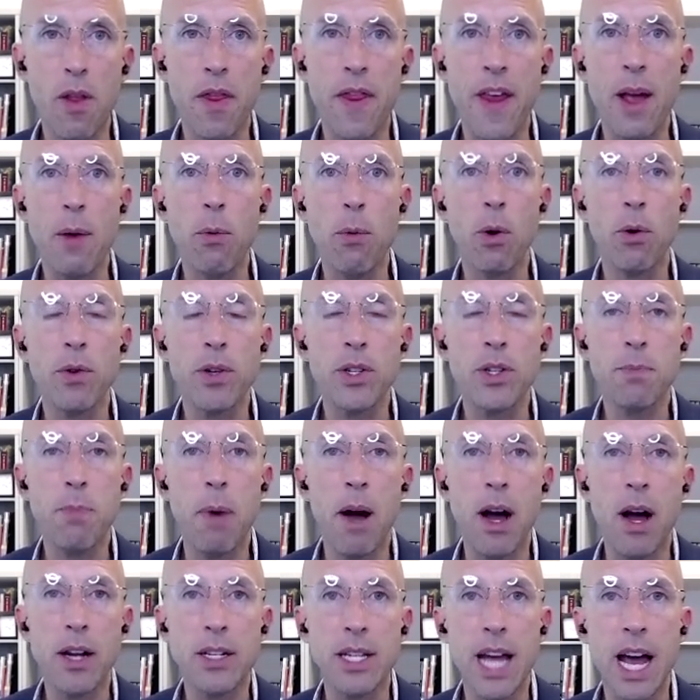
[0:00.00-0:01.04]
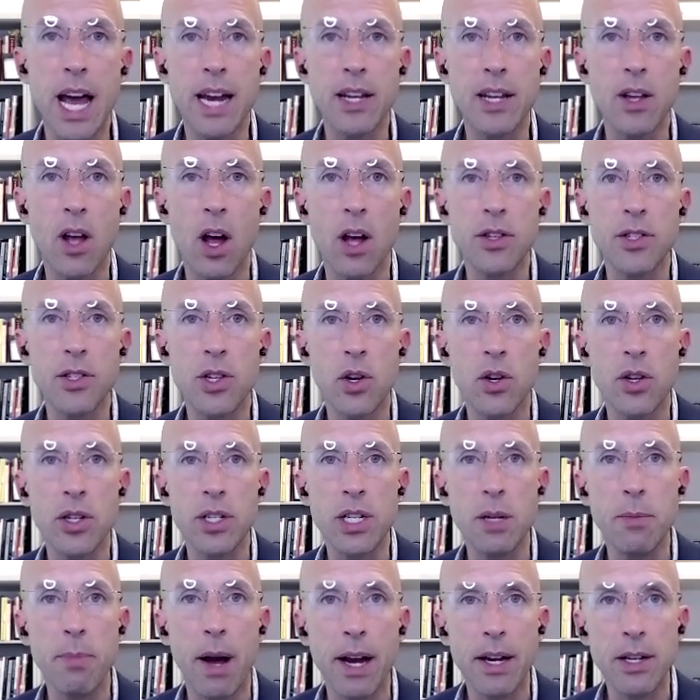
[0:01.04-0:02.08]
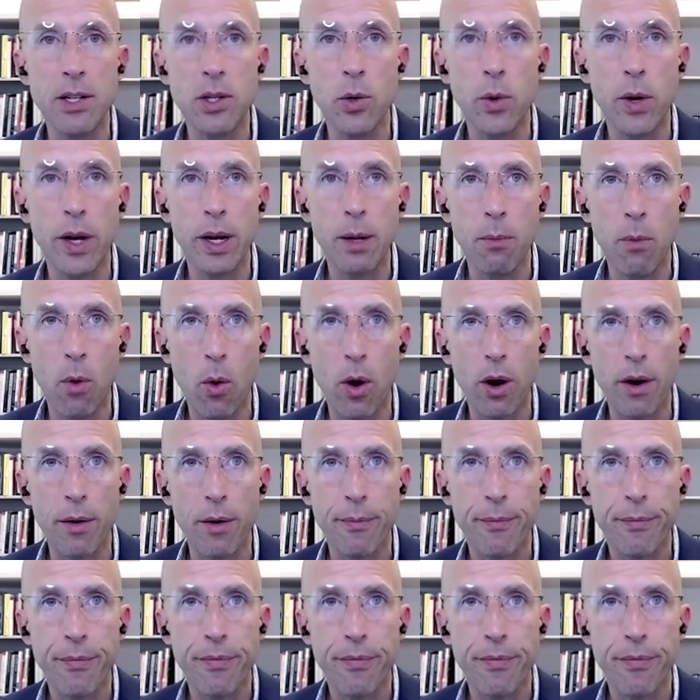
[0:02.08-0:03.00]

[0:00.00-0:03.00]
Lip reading: they will respond to that uncertainty by doing more.